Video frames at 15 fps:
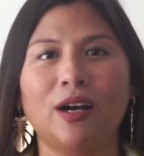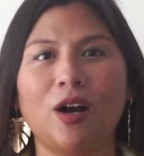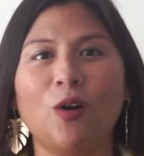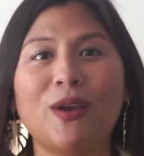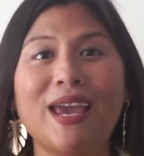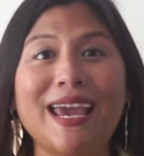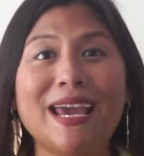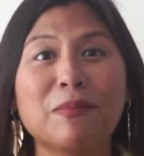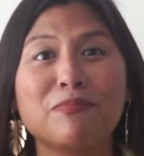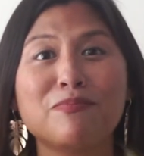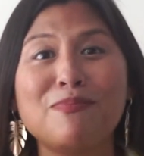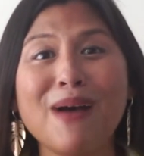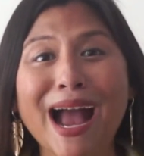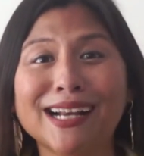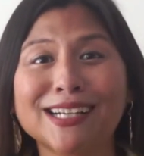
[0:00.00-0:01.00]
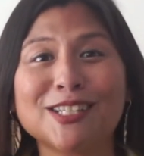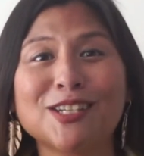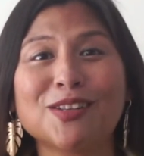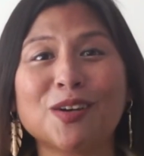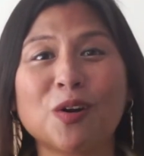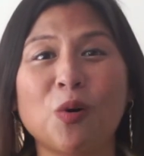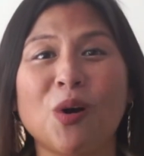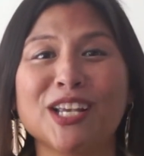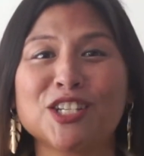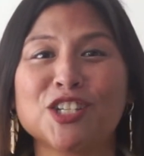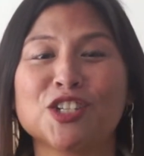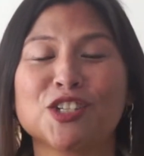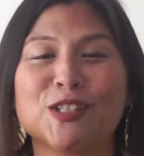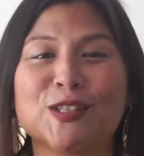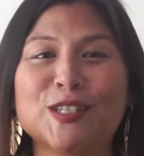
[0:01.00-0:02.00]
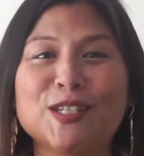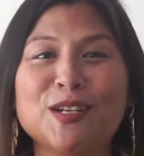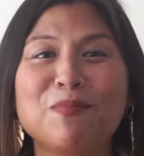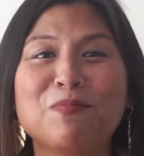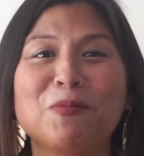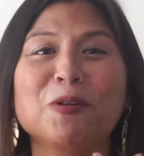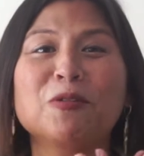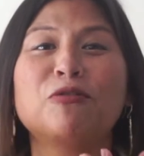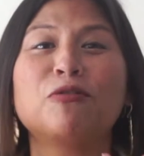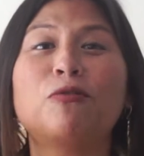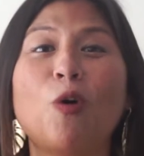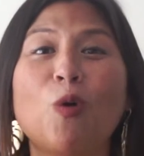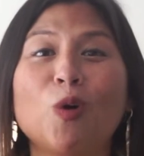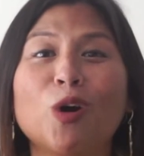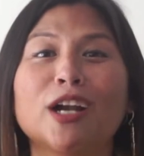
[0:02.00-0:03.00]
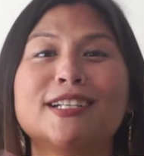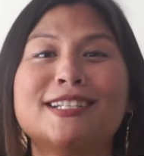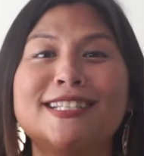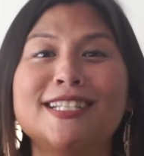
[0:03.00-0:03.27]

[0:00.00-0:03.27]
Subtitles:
Okay, back to the questions. Number 4,